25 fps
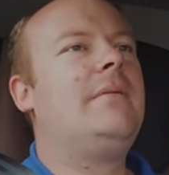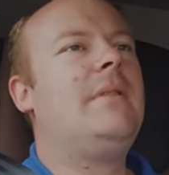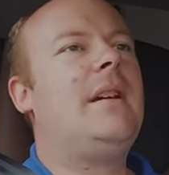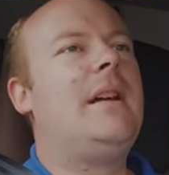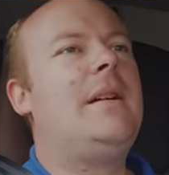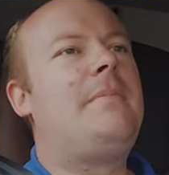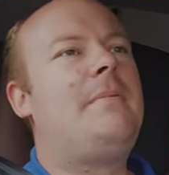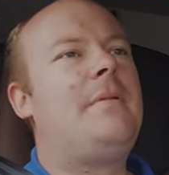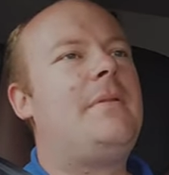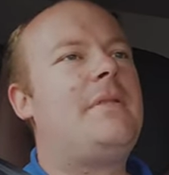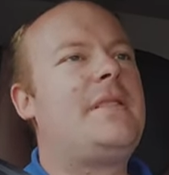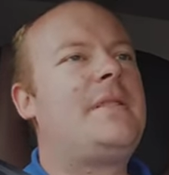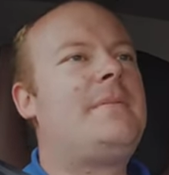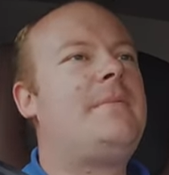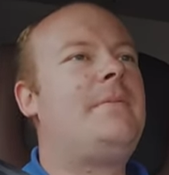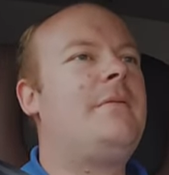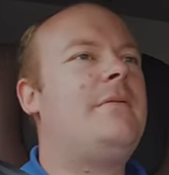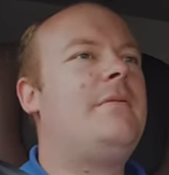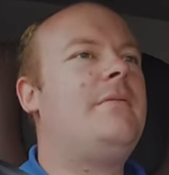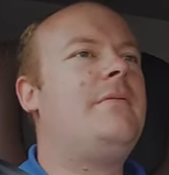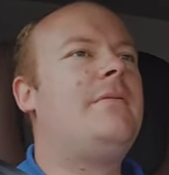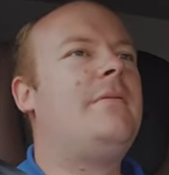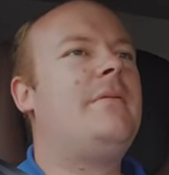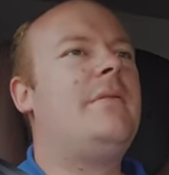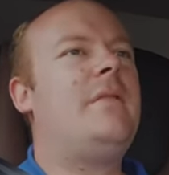where
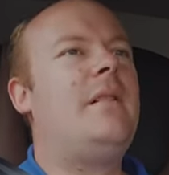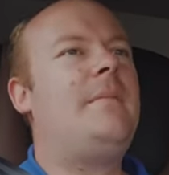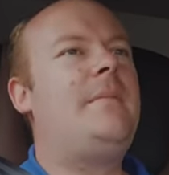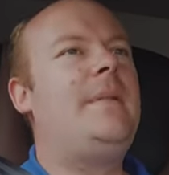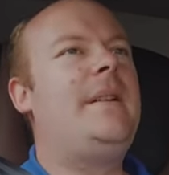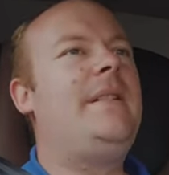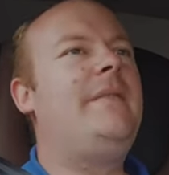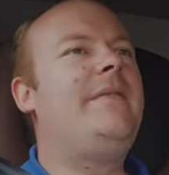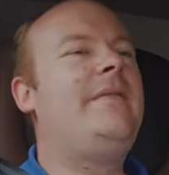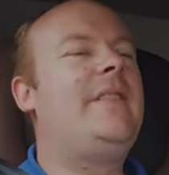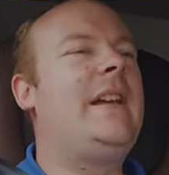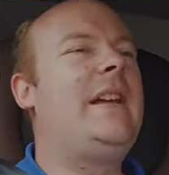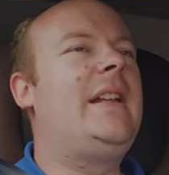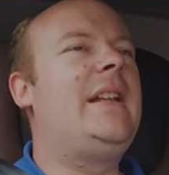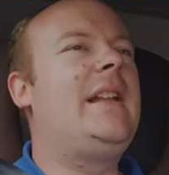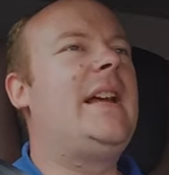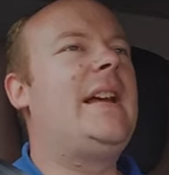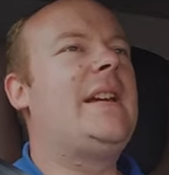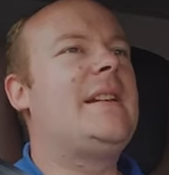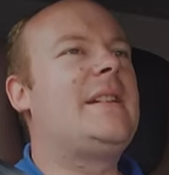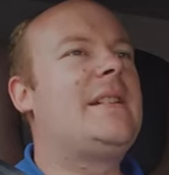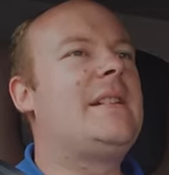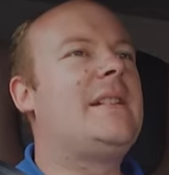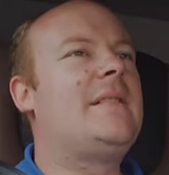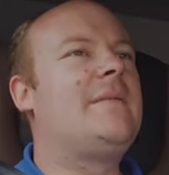possible I've been very
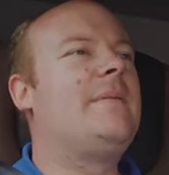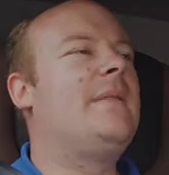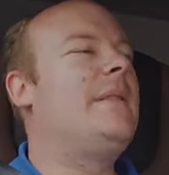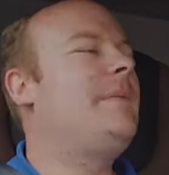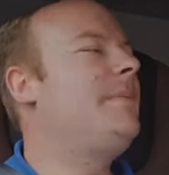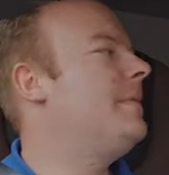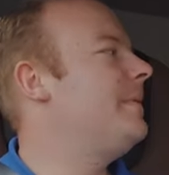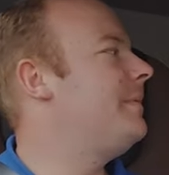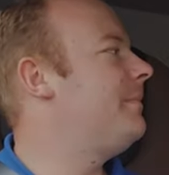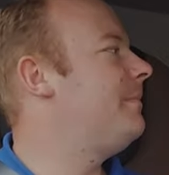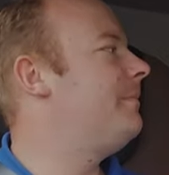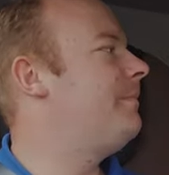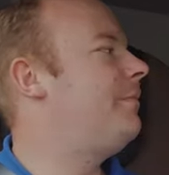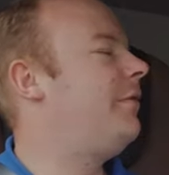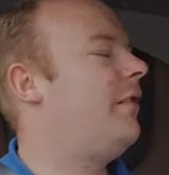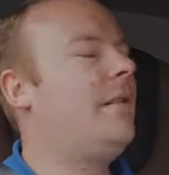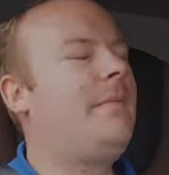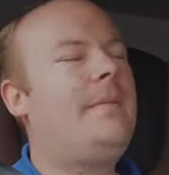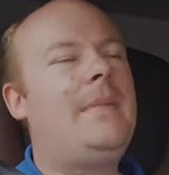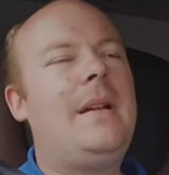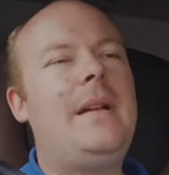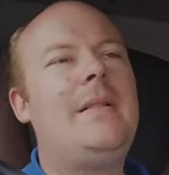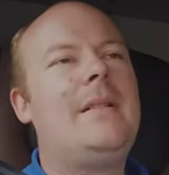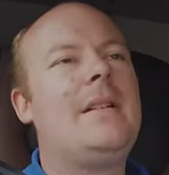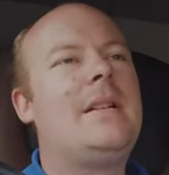lax this week but
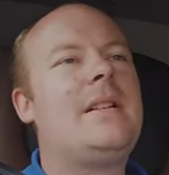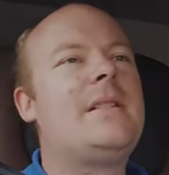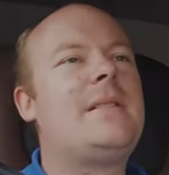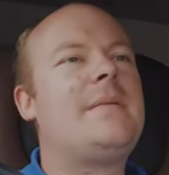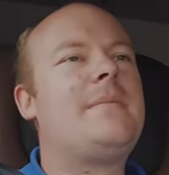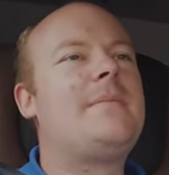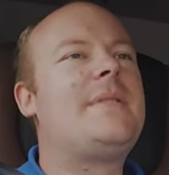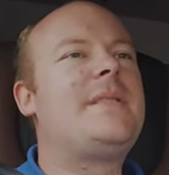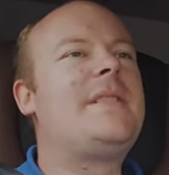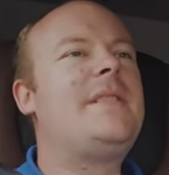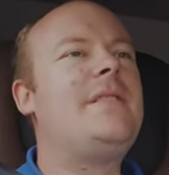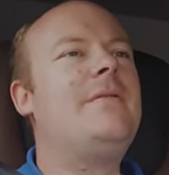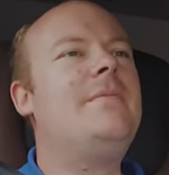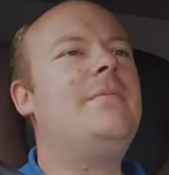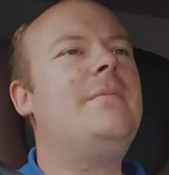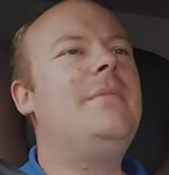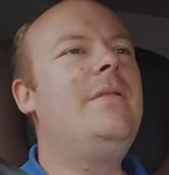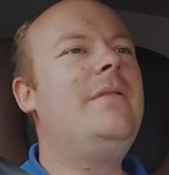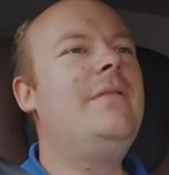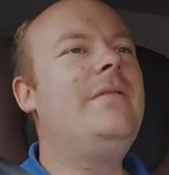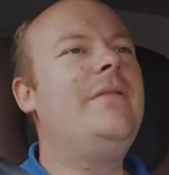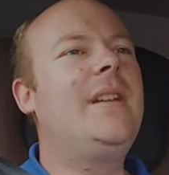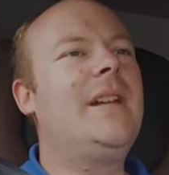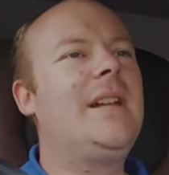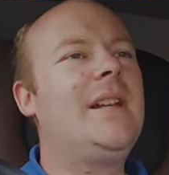primarily because I'm still
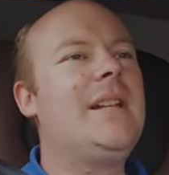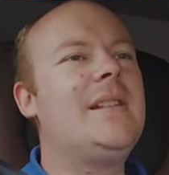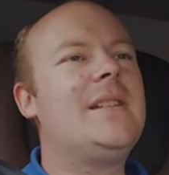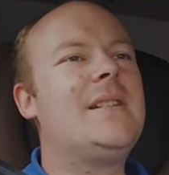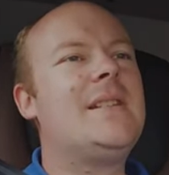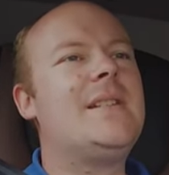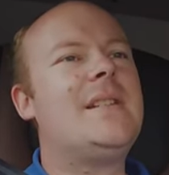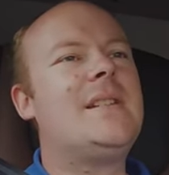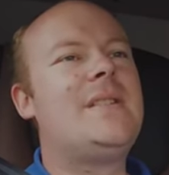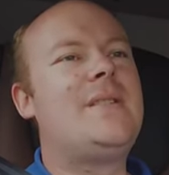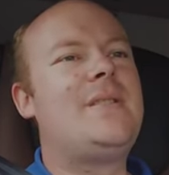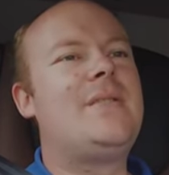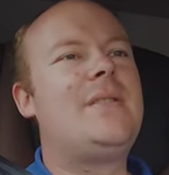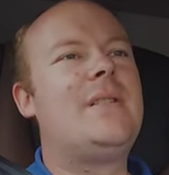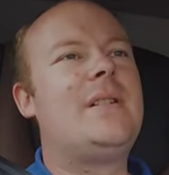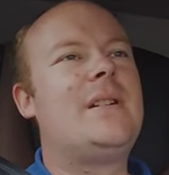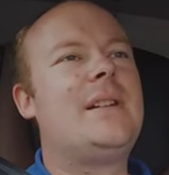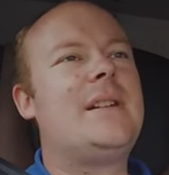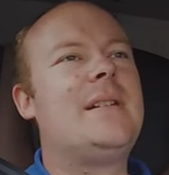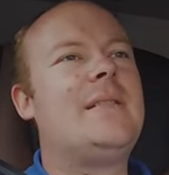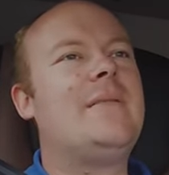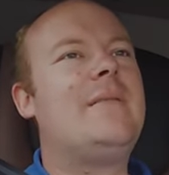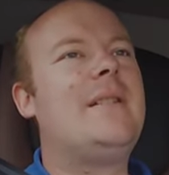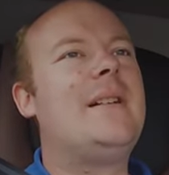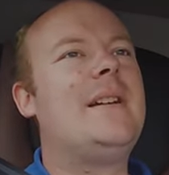moving into this
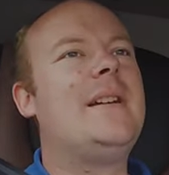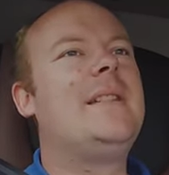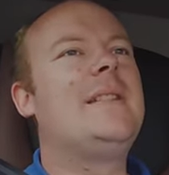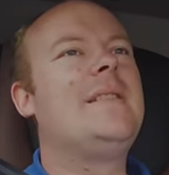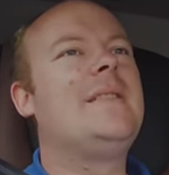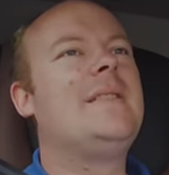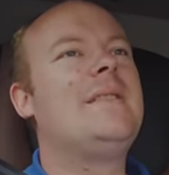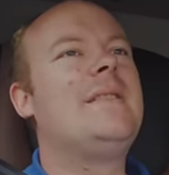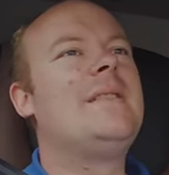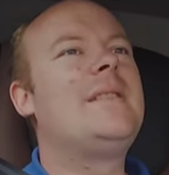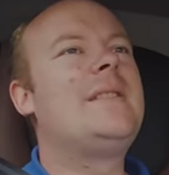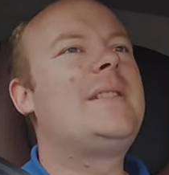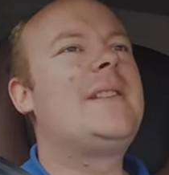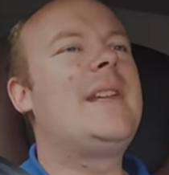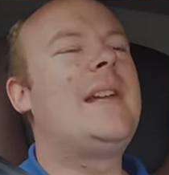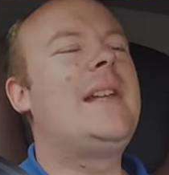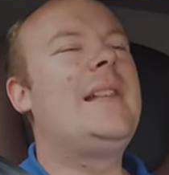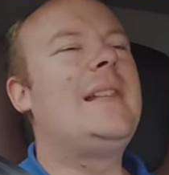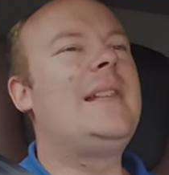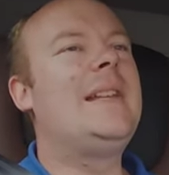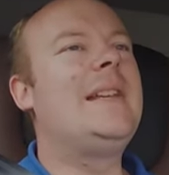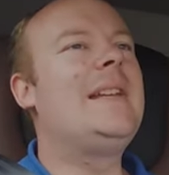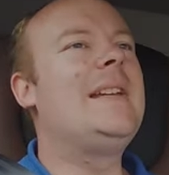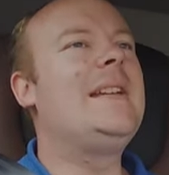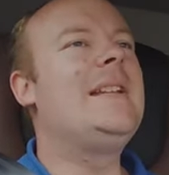truck in a way
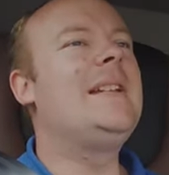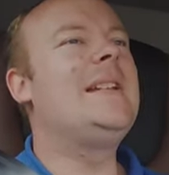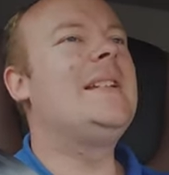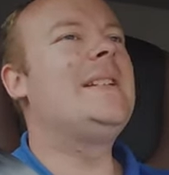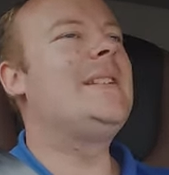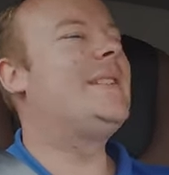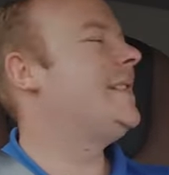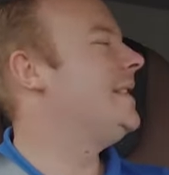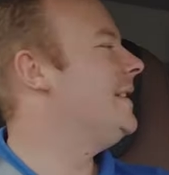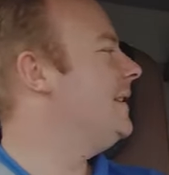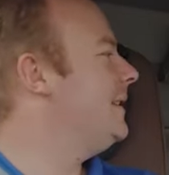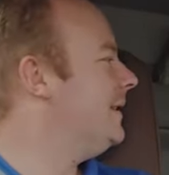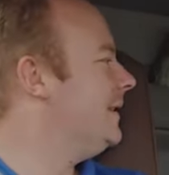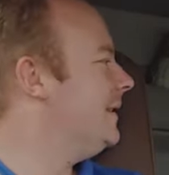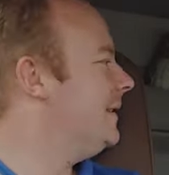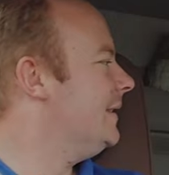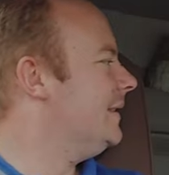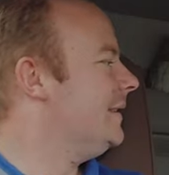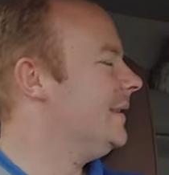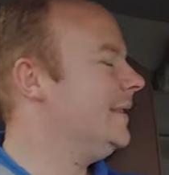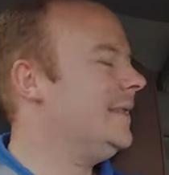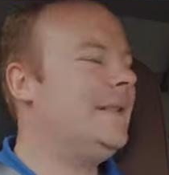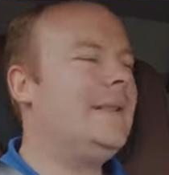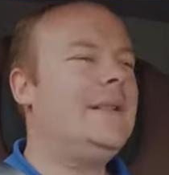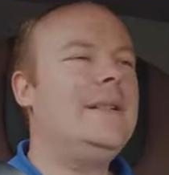settling in it
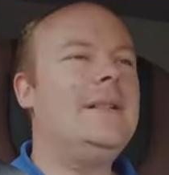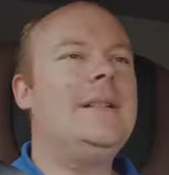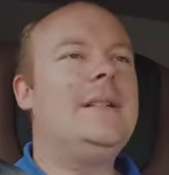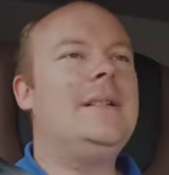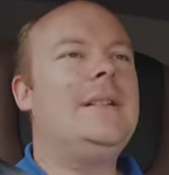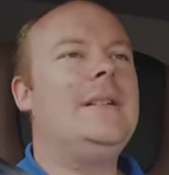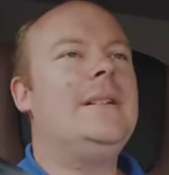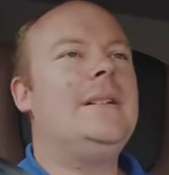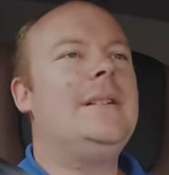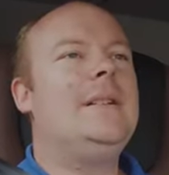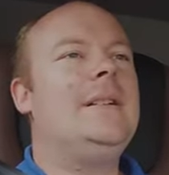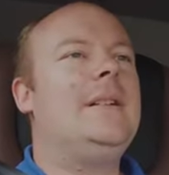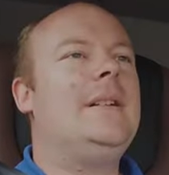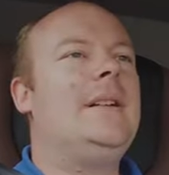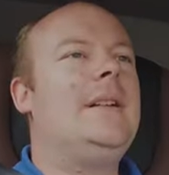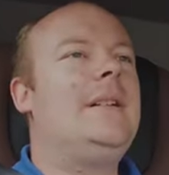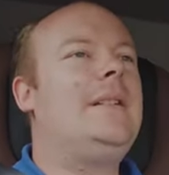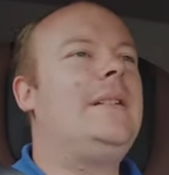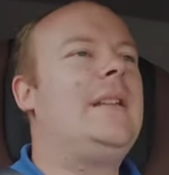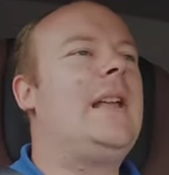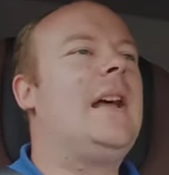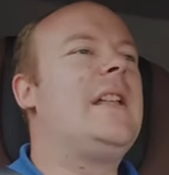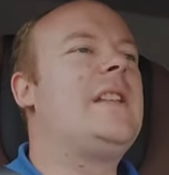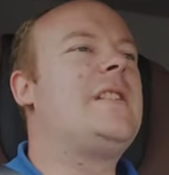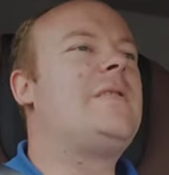
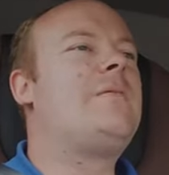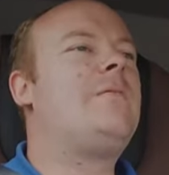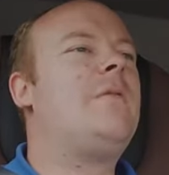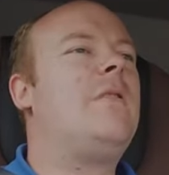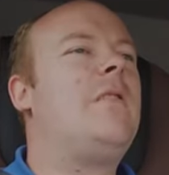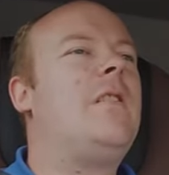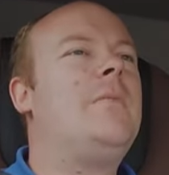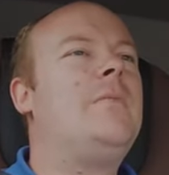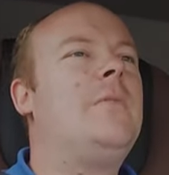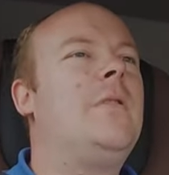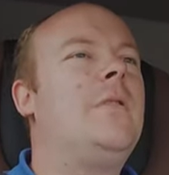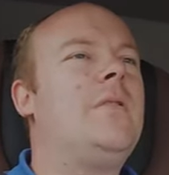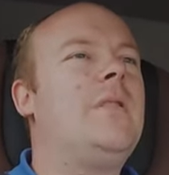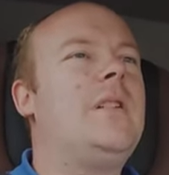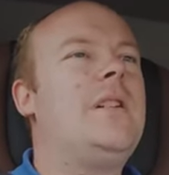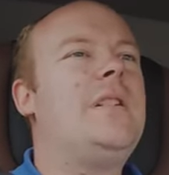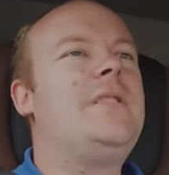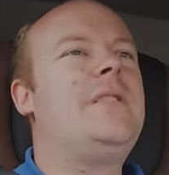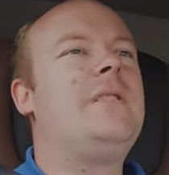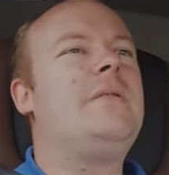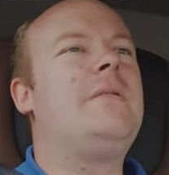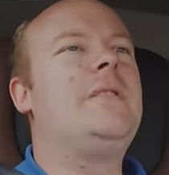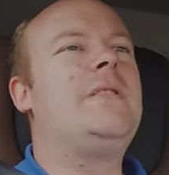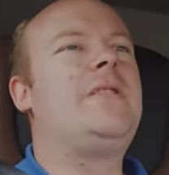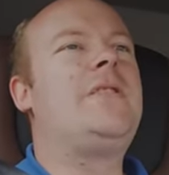and that's why I'm not going
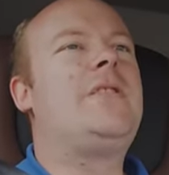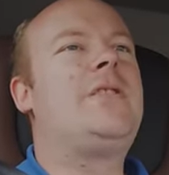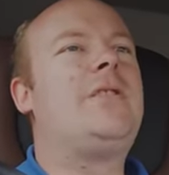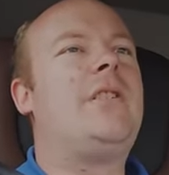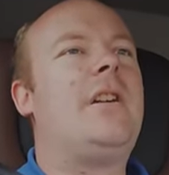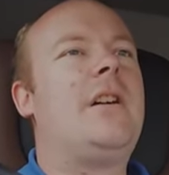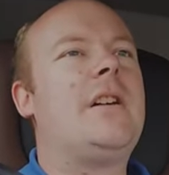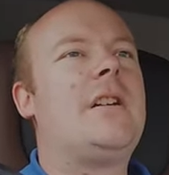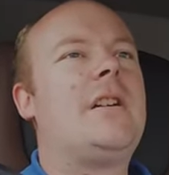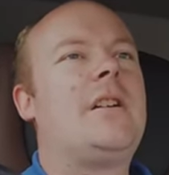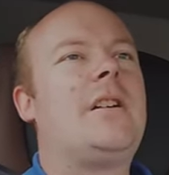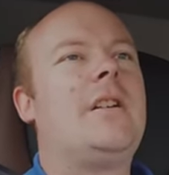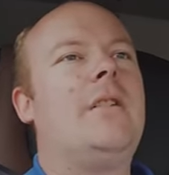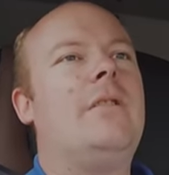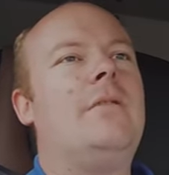to do a truck